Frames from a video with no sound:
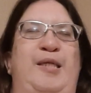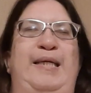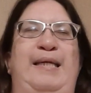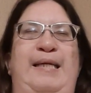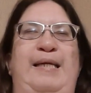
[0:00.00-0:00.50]

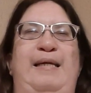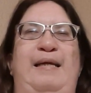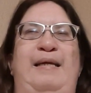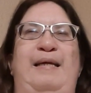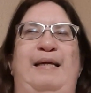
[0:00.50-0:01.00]

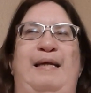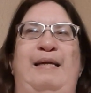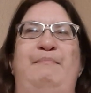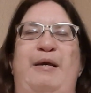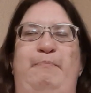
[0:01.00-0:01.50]

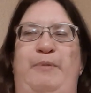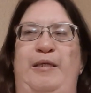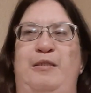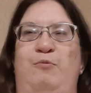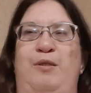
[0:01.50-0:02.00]
he made
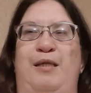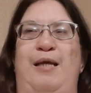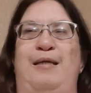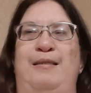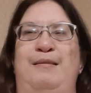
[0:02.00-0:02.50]
peace with
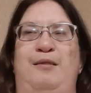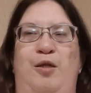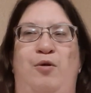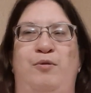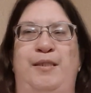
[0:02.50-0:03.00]
it,
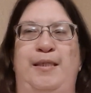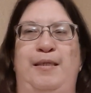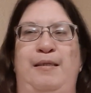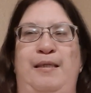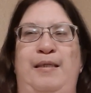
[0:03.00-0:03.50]
and,
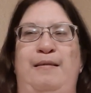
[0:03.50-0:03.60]
he